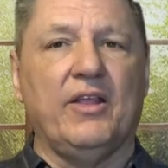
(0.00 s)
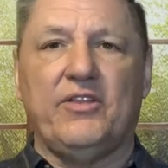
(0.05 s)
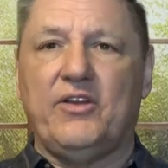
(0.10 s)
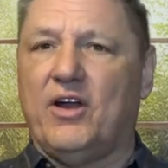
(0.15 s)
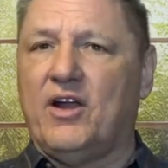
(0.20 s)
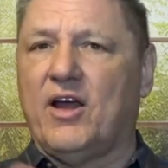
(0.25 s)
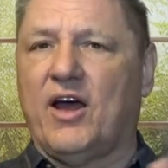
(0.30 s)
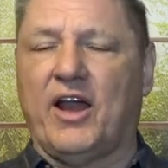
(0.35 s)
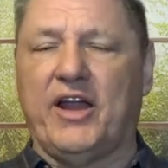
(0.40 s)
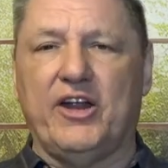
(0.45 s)

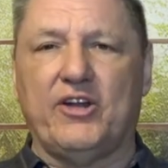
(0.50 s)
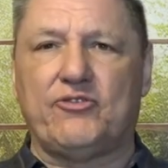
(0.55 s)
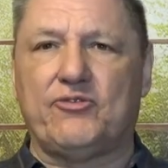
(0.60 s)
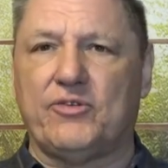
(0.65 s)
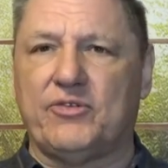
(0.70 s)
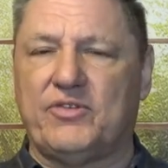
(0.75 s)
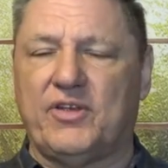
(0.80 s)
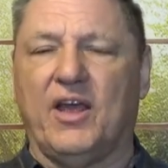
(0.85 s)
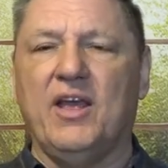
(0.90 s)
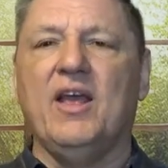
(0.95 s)
They're not
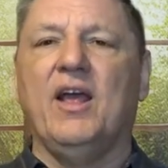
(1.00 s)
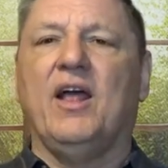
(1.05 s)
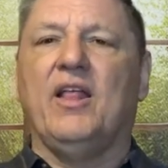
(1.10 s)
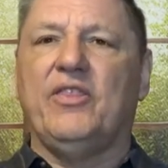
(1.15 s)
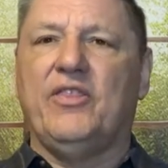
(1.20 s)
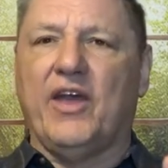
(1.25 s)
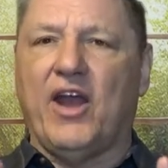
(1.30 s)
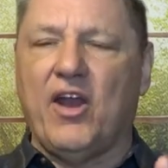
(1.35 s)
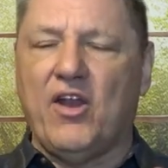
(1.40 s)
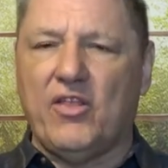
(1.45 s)
interested.
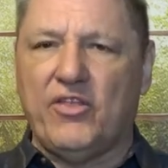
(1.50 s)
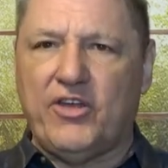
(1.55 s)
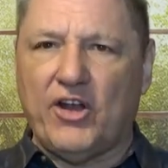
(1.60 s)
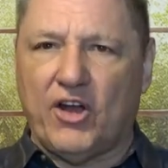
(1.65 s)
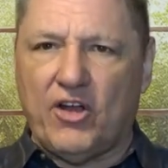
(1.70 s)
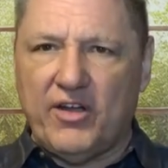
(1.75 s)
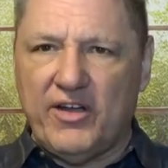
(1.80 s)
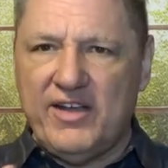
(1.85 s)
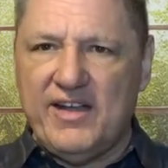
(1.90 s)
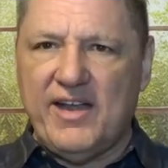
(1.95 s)
They,
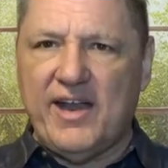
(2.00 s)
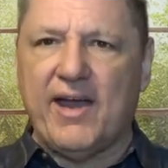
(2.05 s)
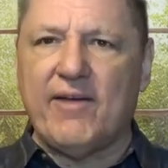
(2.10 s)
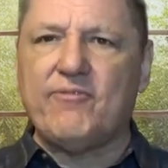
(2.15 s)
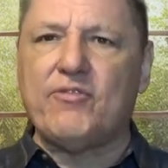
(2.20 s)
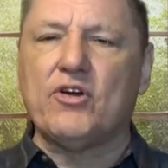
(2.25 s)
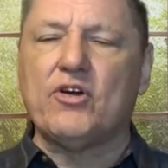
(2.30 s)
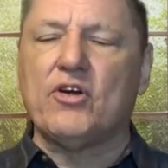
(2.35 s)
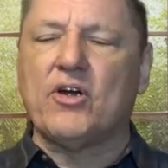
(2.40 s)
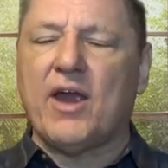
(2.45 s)
they're
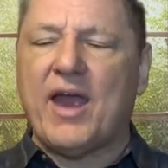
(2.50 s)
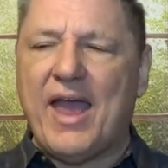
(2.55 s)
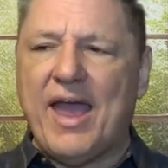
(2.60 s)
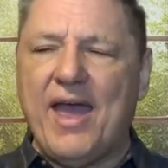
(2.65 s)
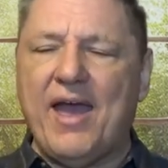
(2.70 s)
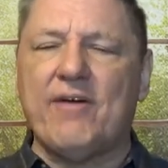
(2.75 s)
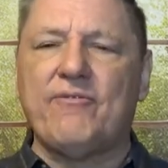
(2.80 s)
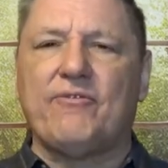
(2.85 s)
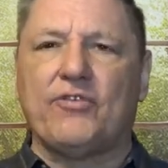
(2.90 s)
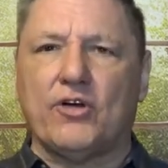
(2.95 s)
never,
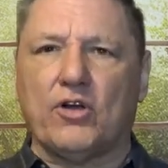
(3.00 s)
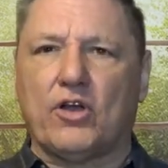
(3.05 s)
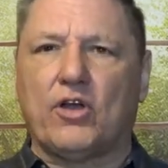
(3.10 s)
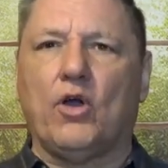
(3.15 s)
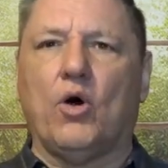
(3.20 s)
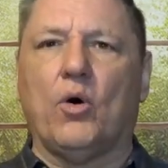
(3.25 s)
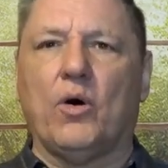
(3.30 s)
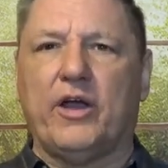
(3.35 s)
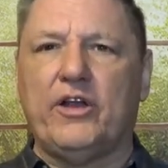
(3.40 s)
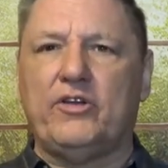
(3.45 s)
ever
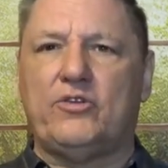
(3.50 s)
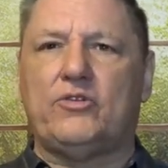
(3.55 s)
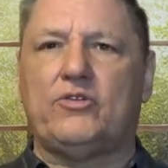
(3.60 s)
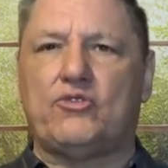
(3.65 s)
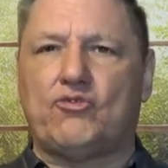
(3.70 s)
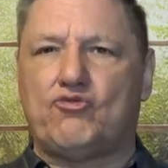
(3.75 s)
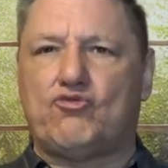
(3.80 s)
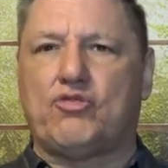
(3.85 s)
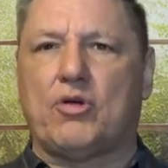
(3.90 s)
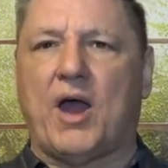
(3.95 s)
going
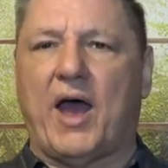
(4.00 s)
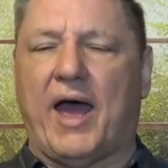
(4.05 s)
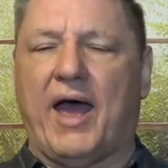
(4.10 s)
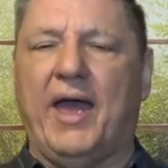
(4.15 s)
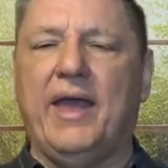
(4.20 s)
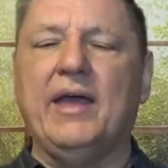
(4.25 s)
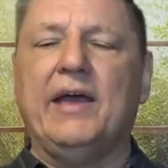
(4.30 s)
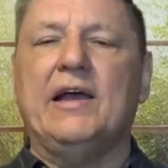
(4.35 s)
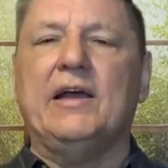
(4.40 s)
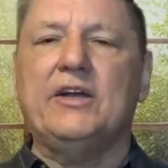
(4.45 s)
to
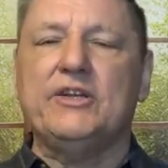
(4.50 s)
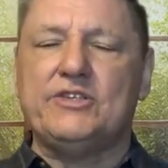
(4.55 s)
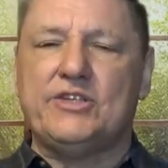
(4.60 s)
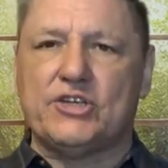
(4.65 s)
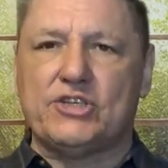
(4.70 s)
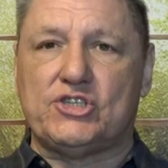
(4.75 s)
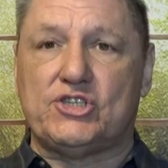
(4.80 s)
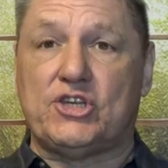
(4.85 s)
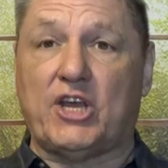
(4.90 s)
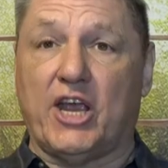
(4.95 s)
try
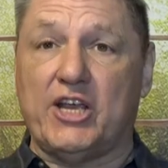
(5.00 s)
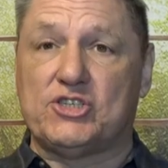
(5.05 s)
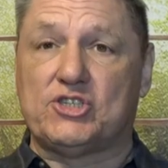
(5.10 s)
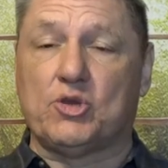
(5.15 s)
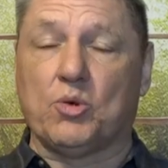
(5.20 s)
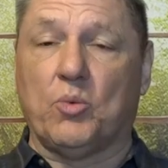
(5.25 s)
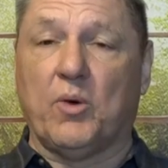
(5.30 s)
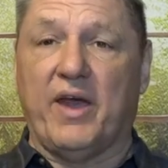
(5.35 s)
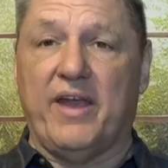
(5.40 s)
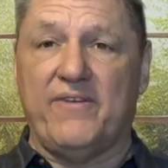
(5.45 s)
to chase
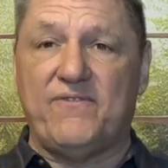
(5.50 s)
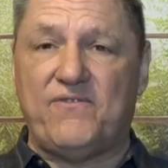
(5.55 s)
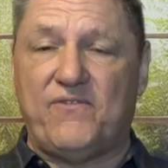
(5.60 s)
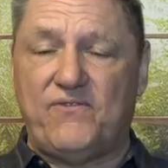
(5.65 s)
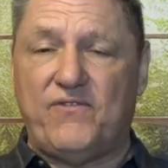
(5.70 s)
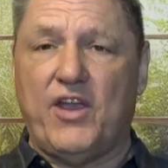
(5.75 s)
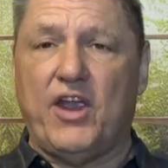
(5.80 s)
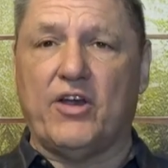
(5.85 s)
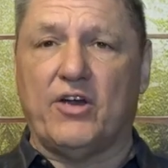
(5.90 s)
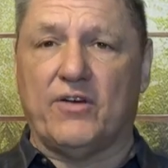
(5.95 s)
away
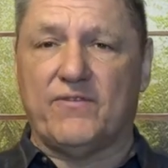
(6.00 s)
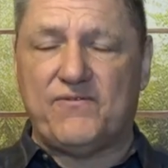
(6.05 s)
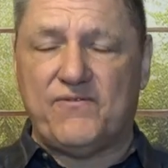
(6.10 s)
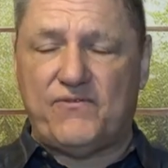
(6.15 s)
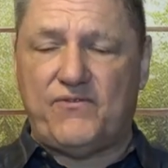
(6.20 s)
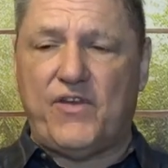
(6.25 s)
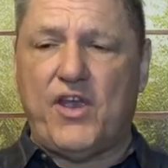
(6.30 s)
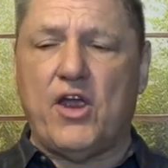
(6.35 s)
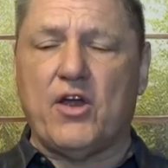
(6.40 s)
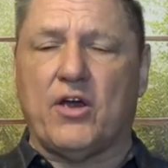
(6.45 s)
fear.
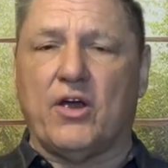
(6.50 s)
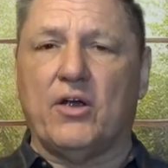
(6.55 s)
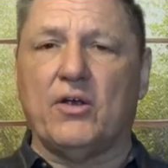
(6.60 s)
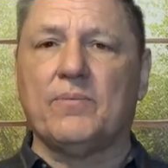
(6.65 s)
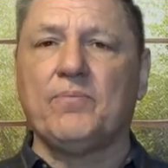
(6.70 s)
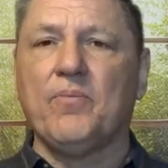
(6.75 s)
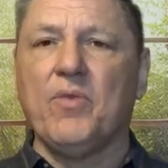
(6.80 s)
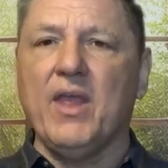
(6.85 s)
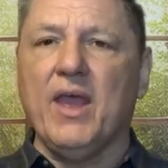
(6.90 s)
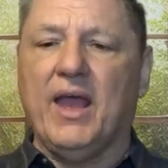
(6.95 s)

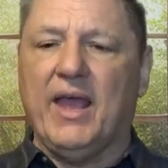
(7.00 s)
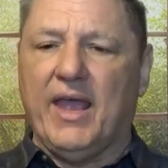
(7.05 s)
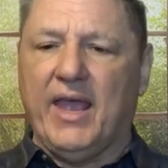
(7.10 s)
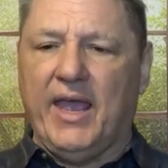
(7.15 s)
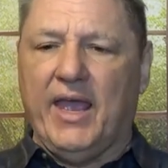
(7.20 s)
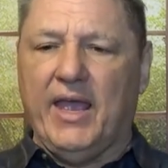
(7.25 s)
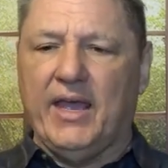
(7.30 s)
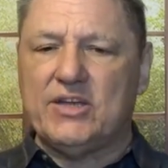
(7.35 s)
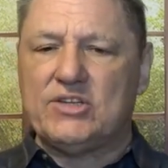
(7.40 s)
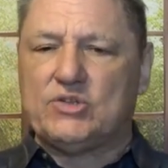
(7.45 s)
Fear
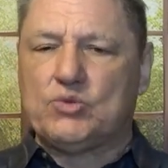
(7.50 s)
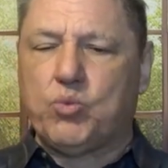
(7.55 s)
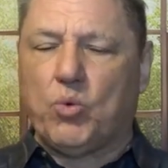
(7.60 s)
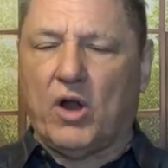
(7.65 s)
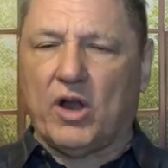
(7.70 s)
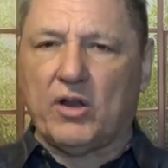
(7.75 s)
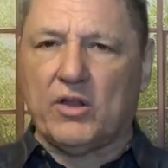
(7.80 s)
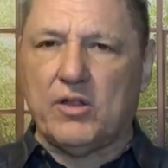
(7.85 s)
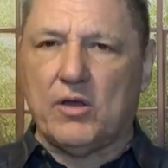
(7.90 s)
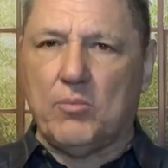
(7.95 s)
is
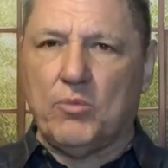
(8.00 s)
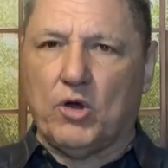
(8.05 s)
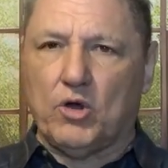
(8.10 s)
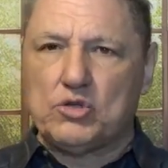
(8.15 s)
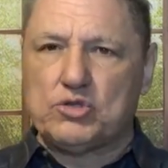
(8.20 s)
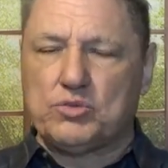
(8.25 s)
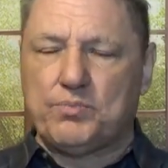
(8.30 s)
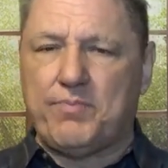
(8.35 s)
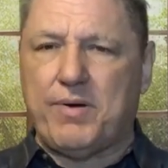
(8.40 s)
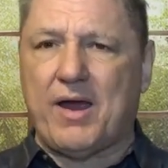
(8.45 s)
one of the
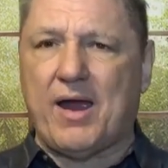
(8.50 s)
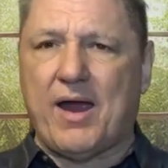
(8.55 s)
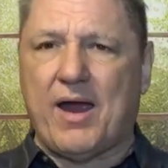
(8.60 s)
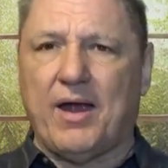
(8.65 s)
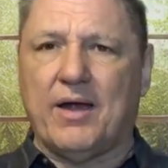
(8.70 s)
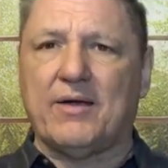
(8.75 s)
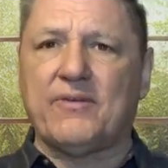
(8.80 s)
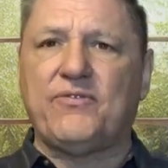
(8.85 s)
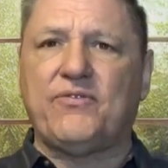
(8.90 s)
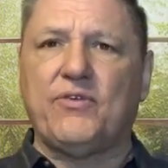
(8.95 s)
most
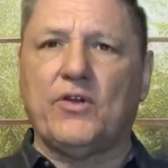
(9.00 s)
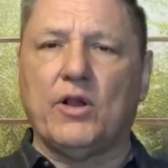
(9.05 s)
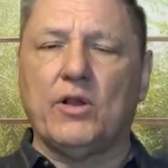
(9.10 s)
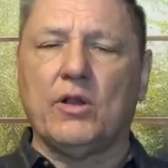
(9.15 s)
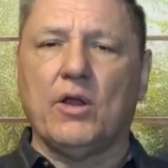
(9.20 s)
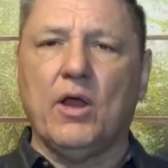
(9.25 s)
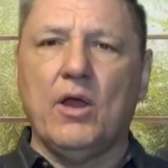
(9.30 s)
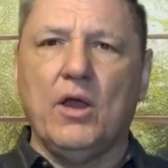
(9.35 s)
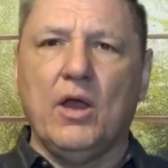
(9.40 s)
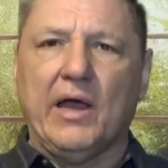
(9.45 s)

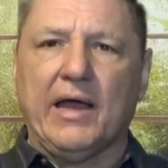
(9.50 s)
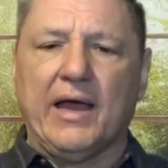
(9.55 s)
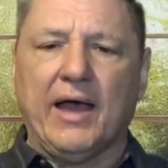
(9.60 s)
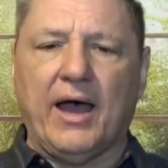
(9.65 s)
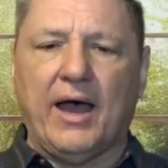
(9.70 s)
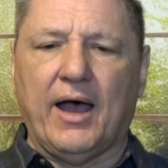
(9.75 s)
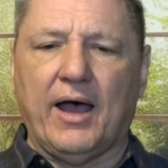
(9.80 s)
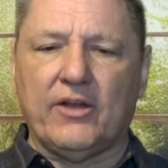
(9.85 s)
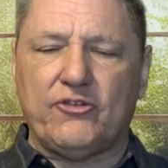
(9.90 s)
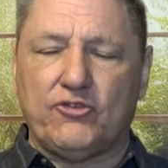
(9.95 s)
powerful
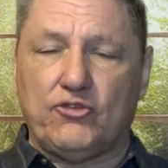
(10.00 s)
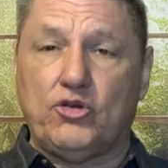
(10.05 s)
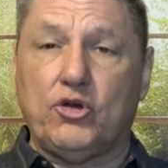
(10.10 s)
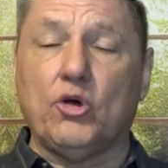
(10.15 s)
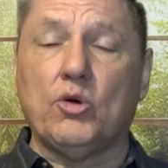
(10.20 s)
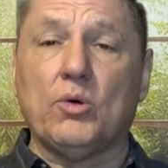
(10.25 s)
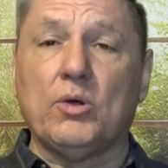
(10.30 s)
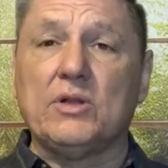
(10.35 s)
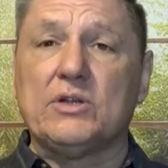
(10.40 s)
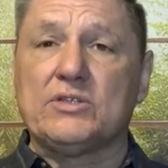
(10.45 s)
Uh,
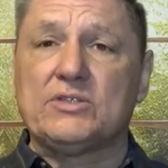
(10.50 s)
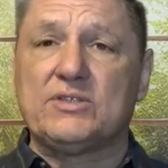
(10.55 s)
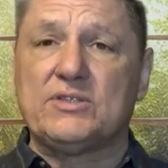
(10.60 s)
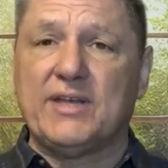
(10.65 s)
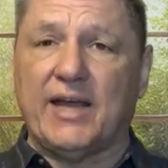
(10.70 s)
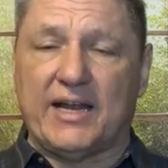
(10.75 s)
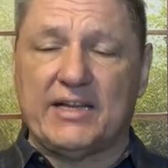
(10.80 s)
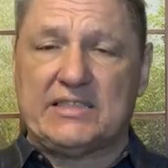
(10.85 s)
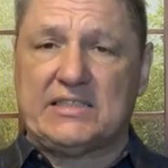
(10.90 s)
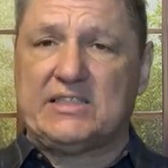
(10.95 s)
tools
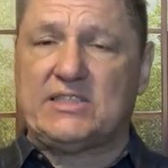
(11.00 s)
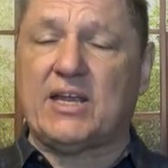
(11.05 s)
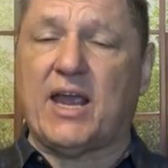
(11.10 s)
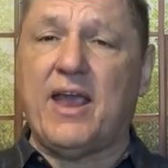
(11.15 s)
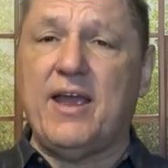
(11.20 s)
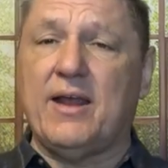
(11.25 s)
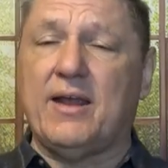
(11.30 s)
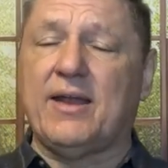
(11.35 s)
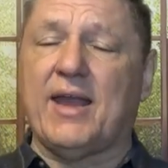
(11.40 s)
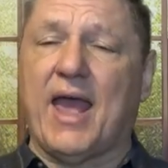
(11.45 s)
that
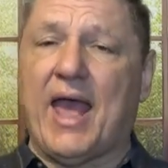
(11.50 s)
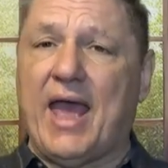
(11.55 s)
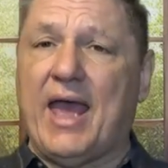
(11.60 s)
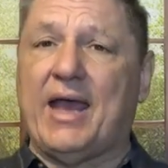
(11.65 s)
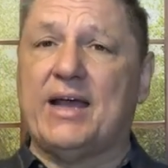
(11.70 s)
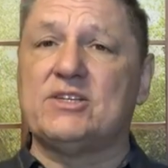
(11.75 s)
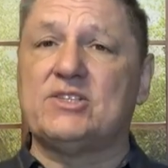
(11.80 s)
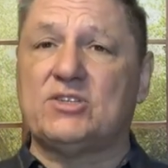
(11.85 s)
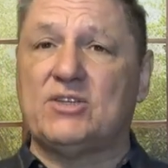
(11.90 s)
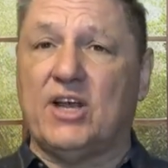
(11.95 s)
Satan
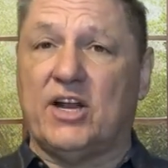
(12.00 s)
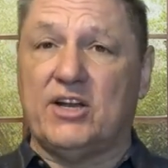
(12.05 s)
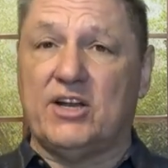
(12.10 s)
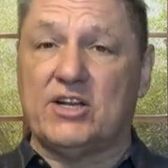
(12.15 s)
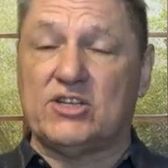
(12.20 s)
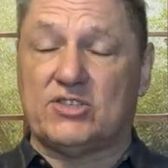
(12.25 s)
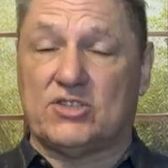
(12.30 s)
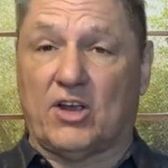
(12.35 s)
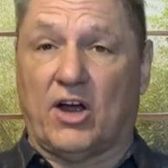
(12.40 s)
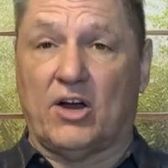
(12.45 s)
has in
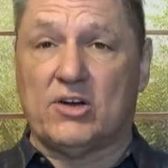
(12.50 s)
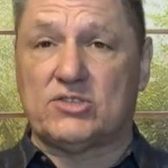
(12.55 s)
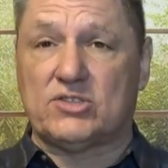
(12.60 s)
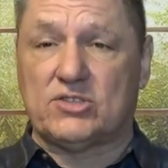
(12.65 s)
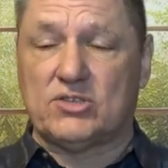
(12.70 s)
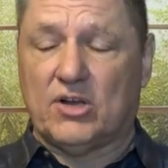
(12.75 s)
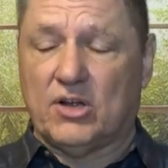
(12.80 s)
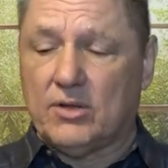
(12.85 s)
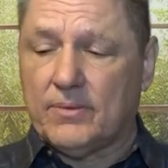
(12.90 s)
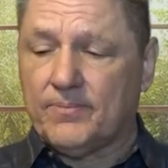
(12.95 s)
his
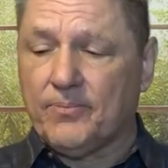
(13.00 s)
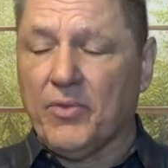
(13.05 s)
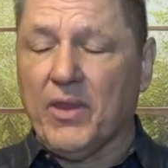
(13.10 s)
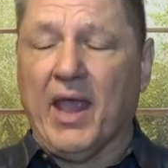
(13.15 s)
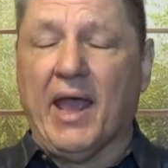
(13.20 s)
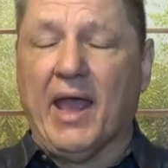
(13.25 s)
arsenal.